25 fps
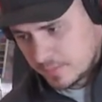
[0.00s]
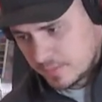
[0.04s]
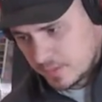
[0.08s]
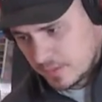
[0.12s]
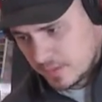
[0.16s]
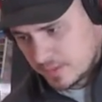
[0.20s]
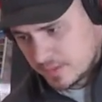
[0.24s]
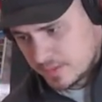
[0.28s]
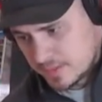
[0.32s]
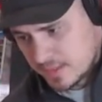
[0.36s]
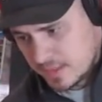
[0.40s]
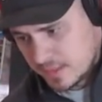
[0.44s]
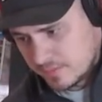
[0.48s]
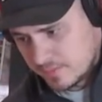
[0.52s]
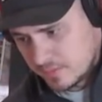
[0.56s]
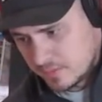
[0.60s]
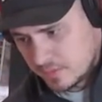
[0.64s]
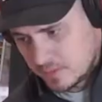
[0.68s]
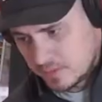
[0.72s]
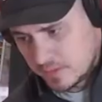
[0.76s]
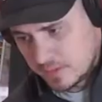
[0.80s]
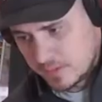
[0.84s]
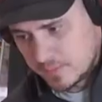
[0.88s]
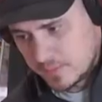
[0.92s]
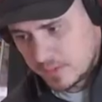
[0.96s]
It's kind of a
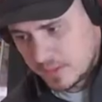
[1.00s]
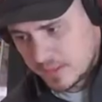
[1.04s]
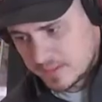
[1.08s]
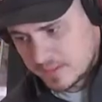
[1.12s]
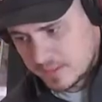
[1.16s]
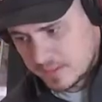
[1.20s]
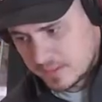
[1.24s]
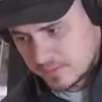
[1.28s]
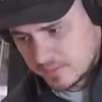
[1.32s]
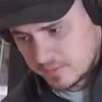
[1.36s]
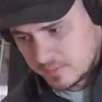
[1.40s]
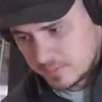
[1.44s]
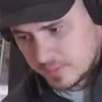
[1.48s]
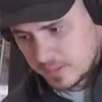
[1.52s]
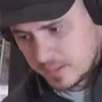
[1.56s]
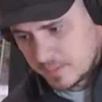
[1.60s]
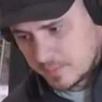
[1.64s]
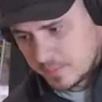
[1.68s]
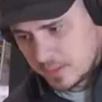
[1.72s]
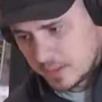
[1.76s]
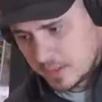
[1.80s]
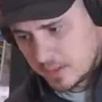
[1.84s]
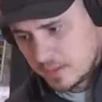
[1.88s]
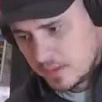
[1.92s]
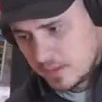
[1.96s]
learning process for me,
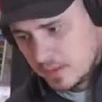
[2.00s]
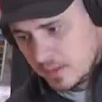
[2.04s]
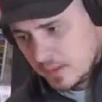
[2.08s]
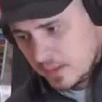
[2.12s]
but